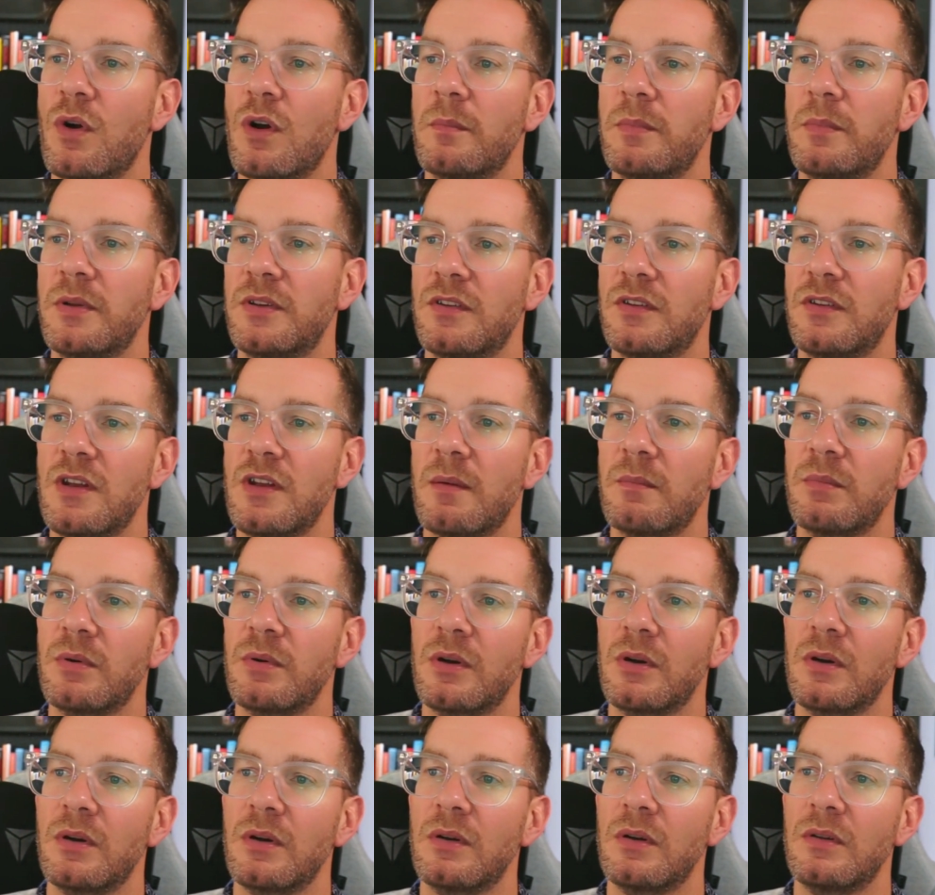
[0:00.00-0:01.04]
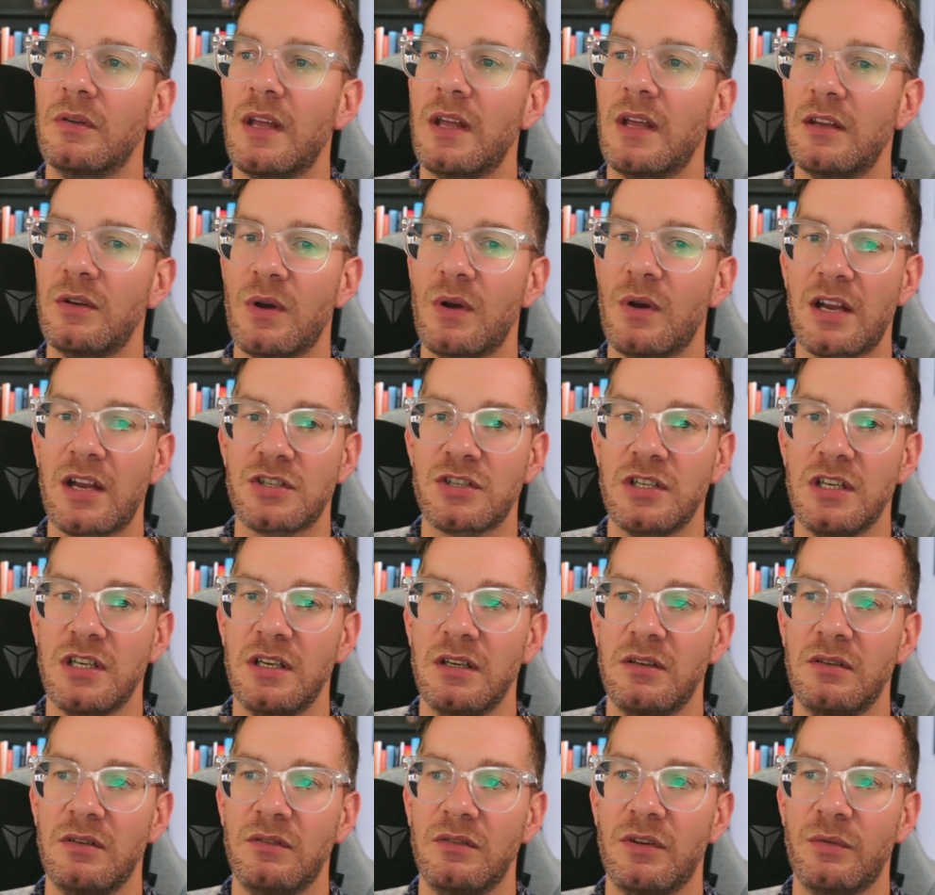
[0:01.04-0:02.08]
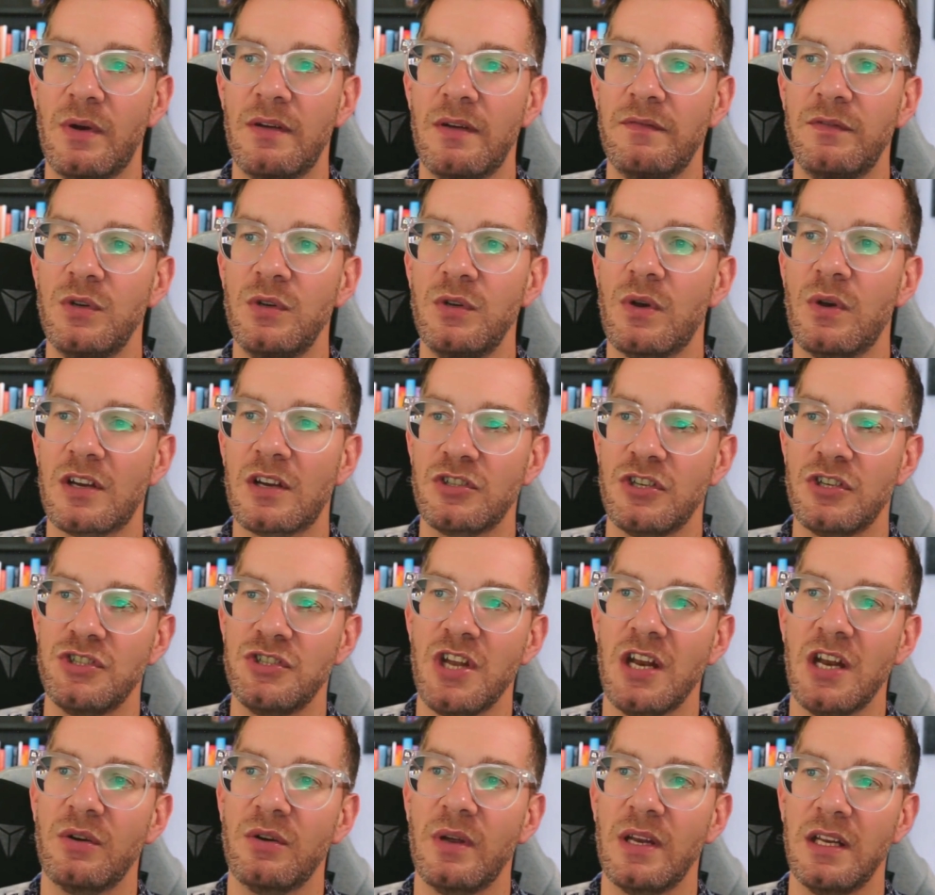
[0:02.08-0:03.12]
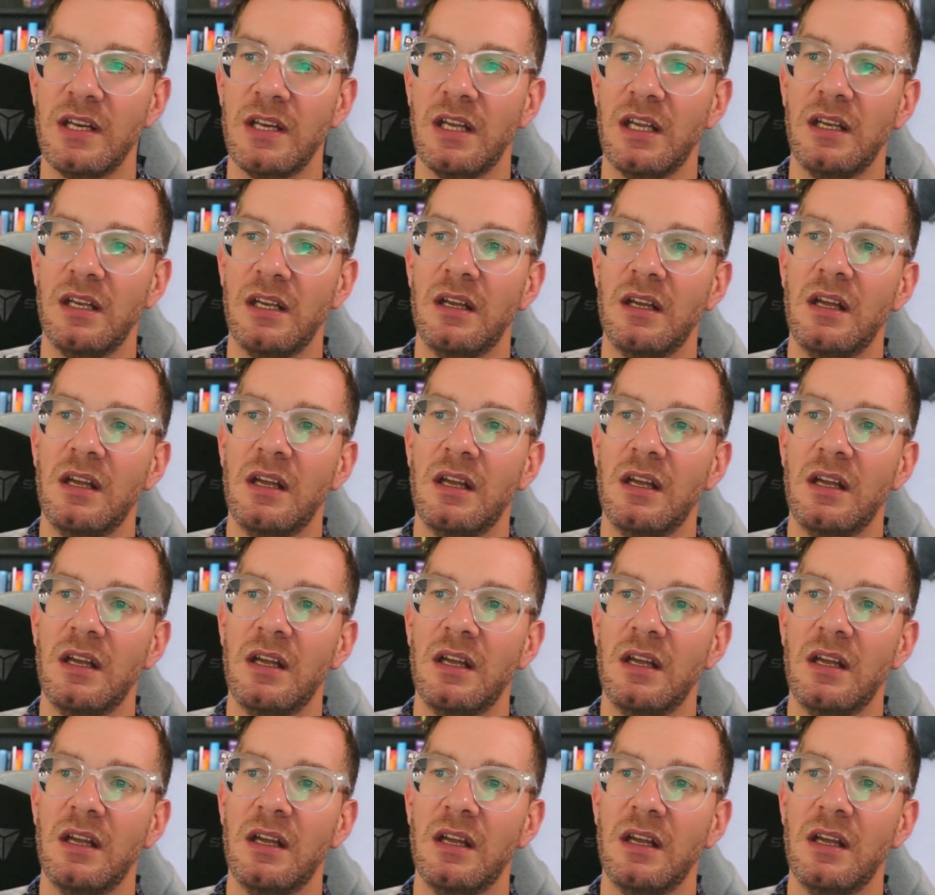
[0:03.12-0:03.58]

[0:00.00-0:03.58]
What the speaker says: But the the revenue you're actually generating